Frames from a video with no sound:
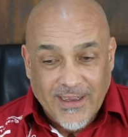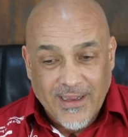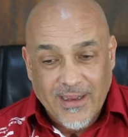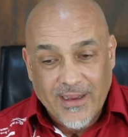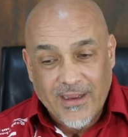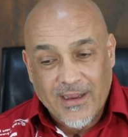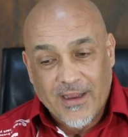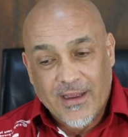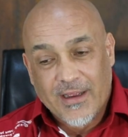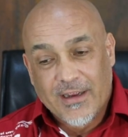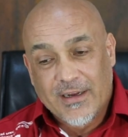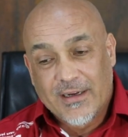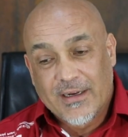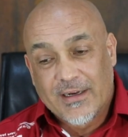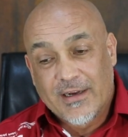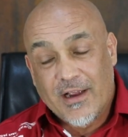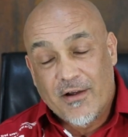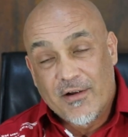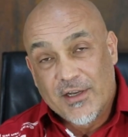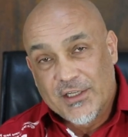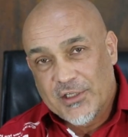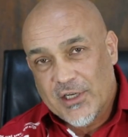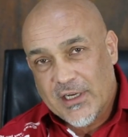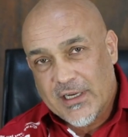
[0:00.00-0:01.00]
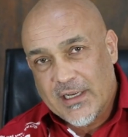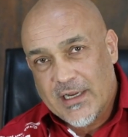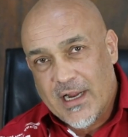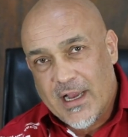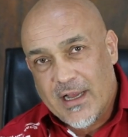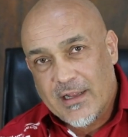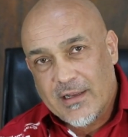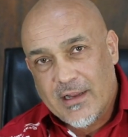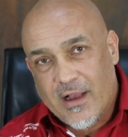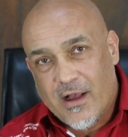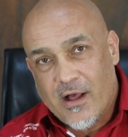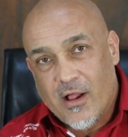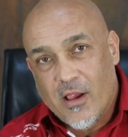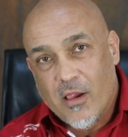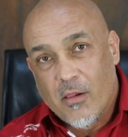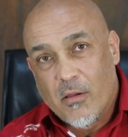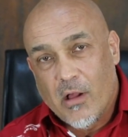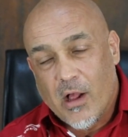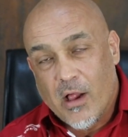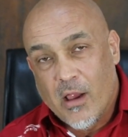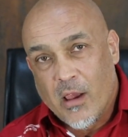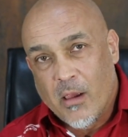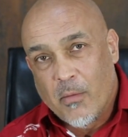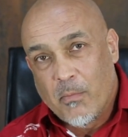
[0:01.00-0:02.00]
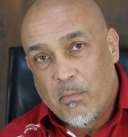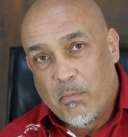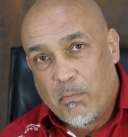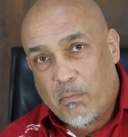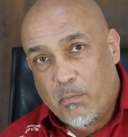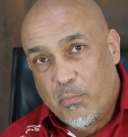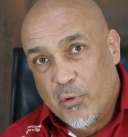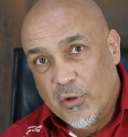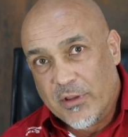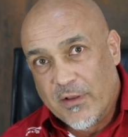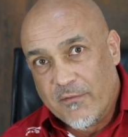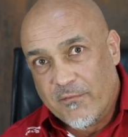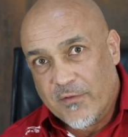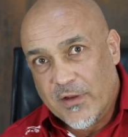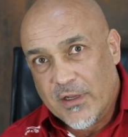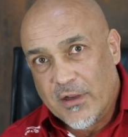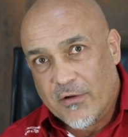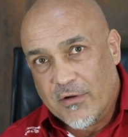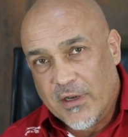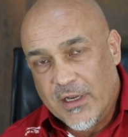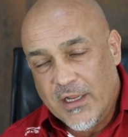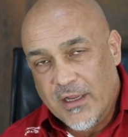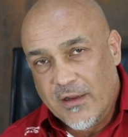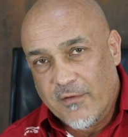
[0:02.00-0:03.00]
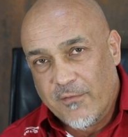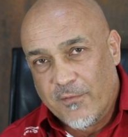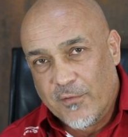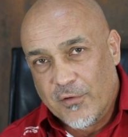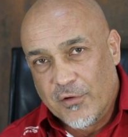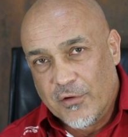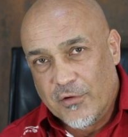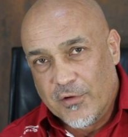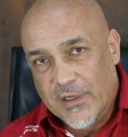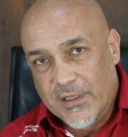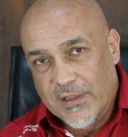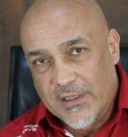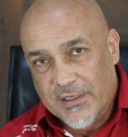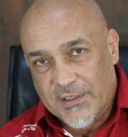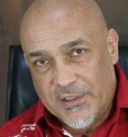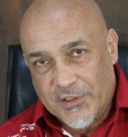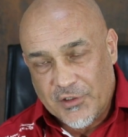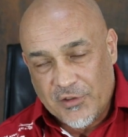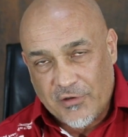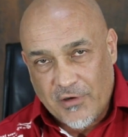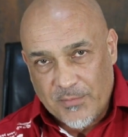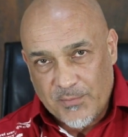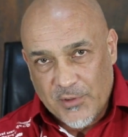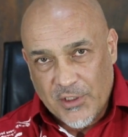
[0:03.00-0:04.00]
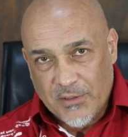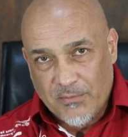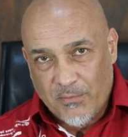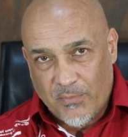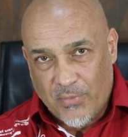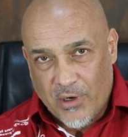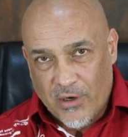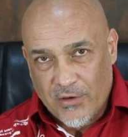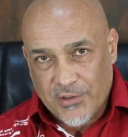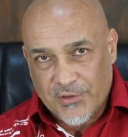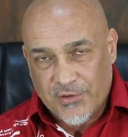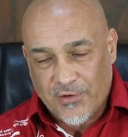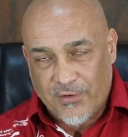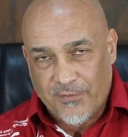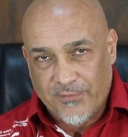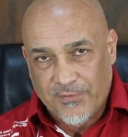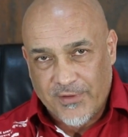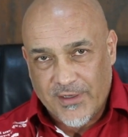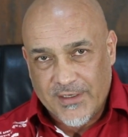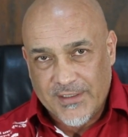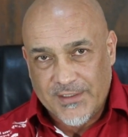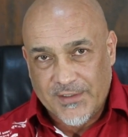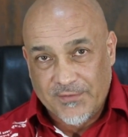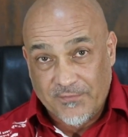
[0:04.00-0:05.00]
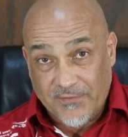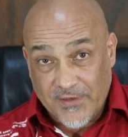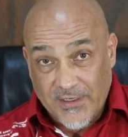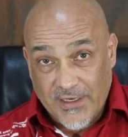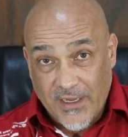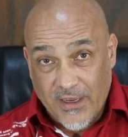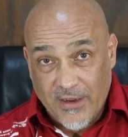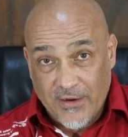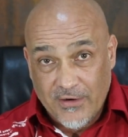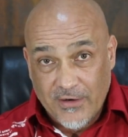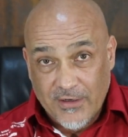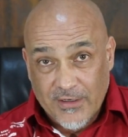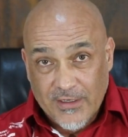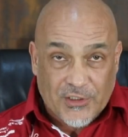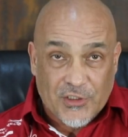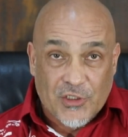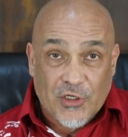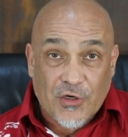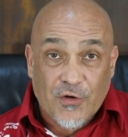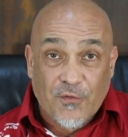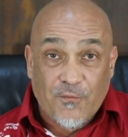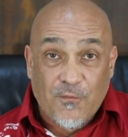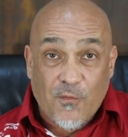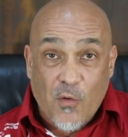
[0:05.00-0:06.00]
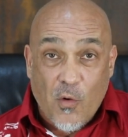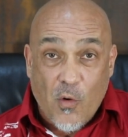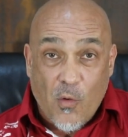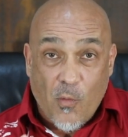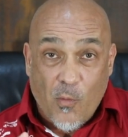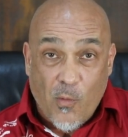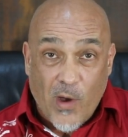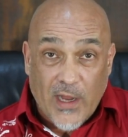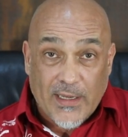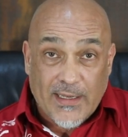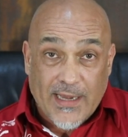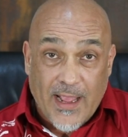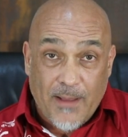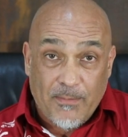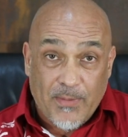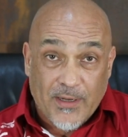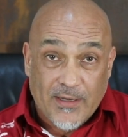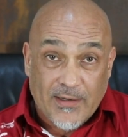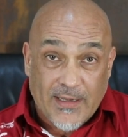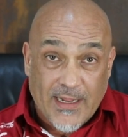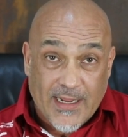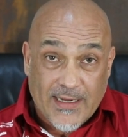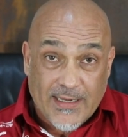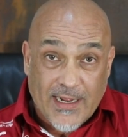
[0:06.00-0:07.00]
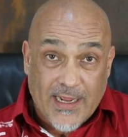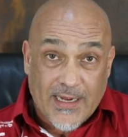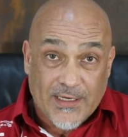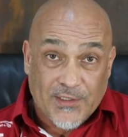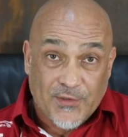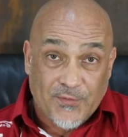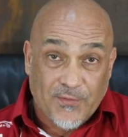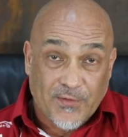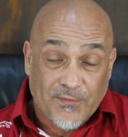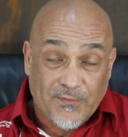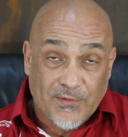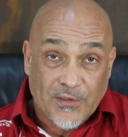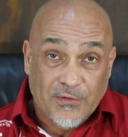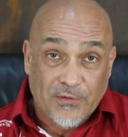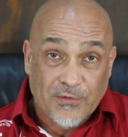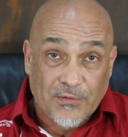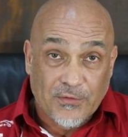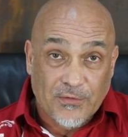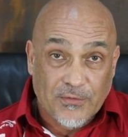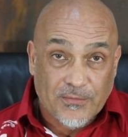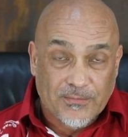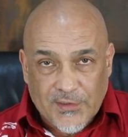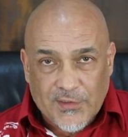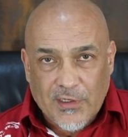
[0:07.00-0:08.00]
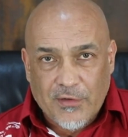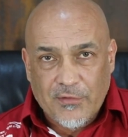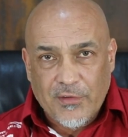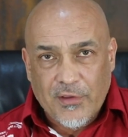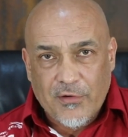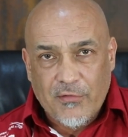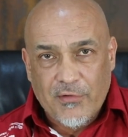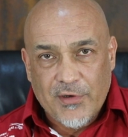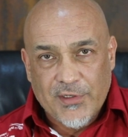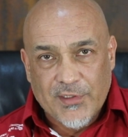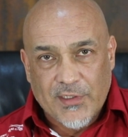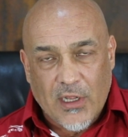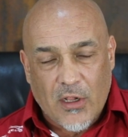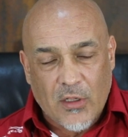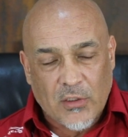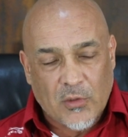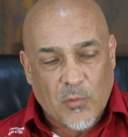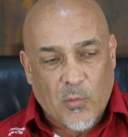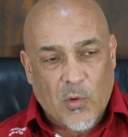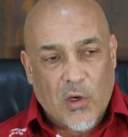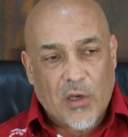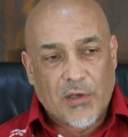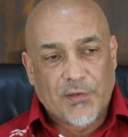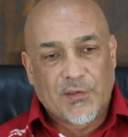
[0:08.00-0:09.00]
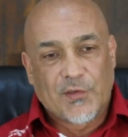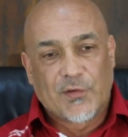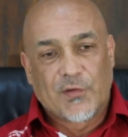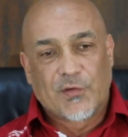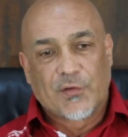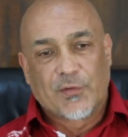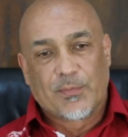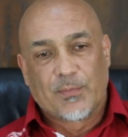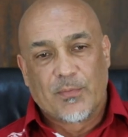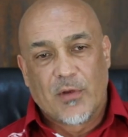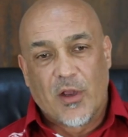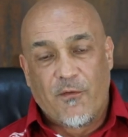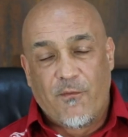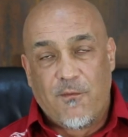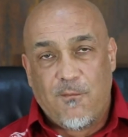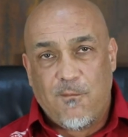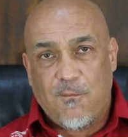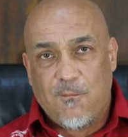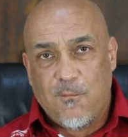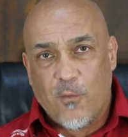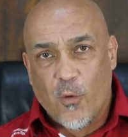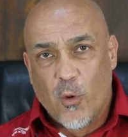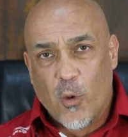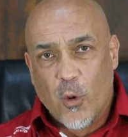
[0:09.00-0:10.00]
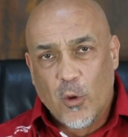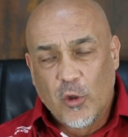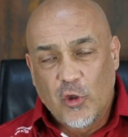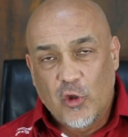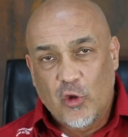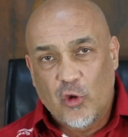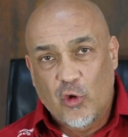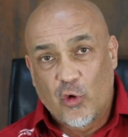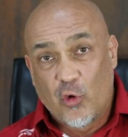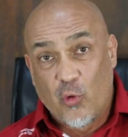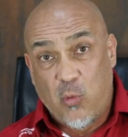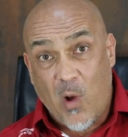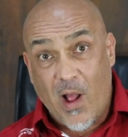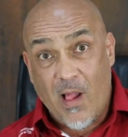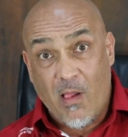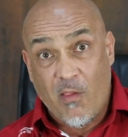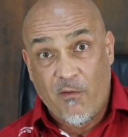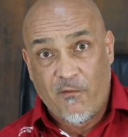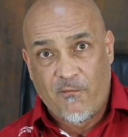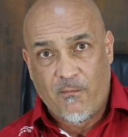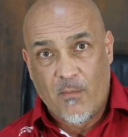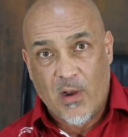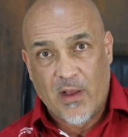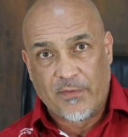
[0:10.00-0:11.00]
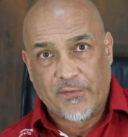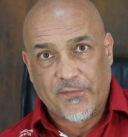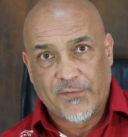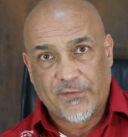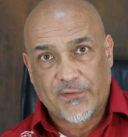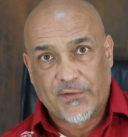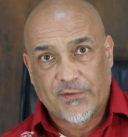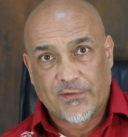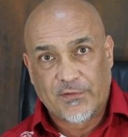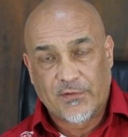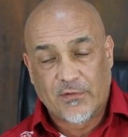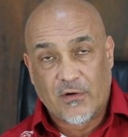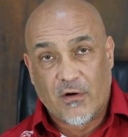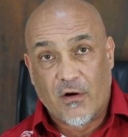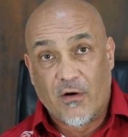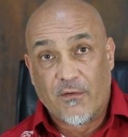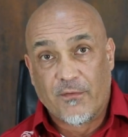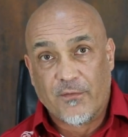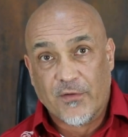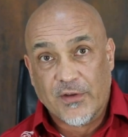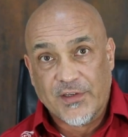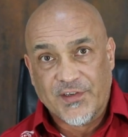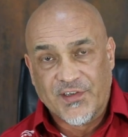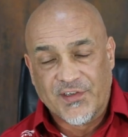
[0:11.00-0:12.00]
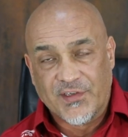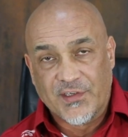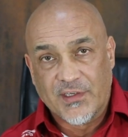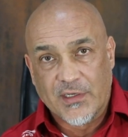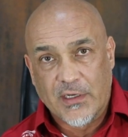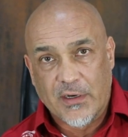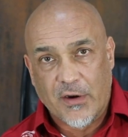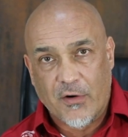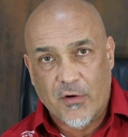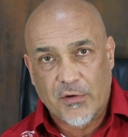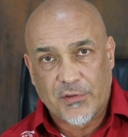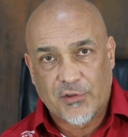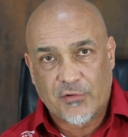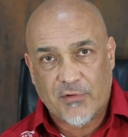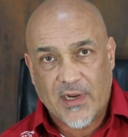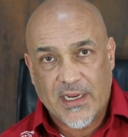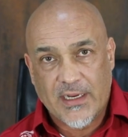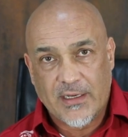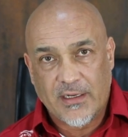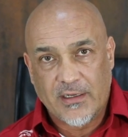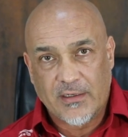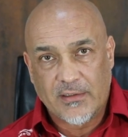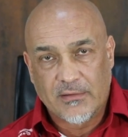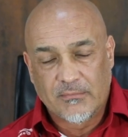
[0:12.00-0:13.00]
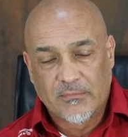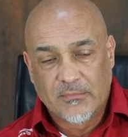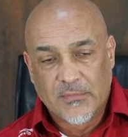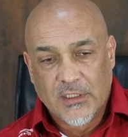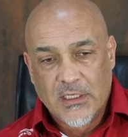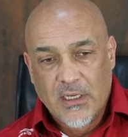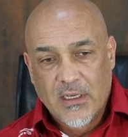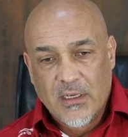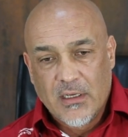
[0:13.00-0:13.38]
Go and check it out. I'll put the video link for you in the description box of this video. Just look for what happened at age 52. So the result was a full 12 months of zero training.